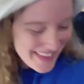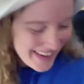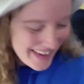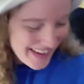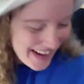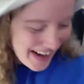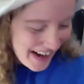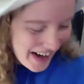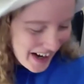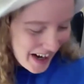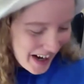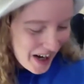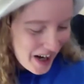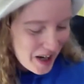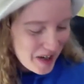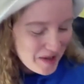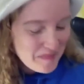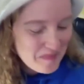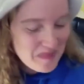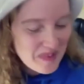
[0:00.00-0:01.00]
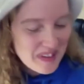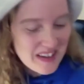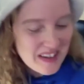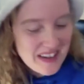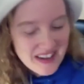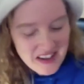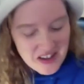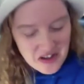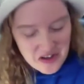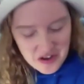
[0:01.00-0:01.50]

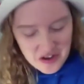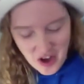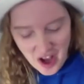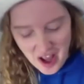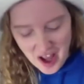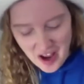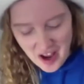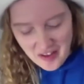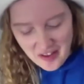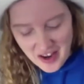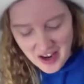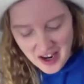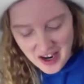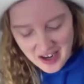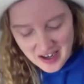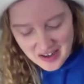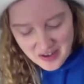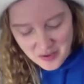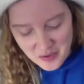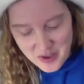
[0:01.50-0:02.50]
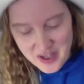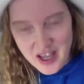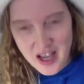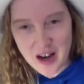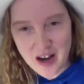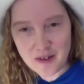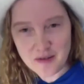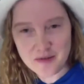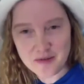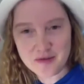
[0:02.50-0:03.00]
and then we
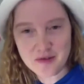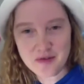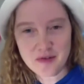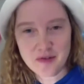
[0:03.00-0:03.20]
have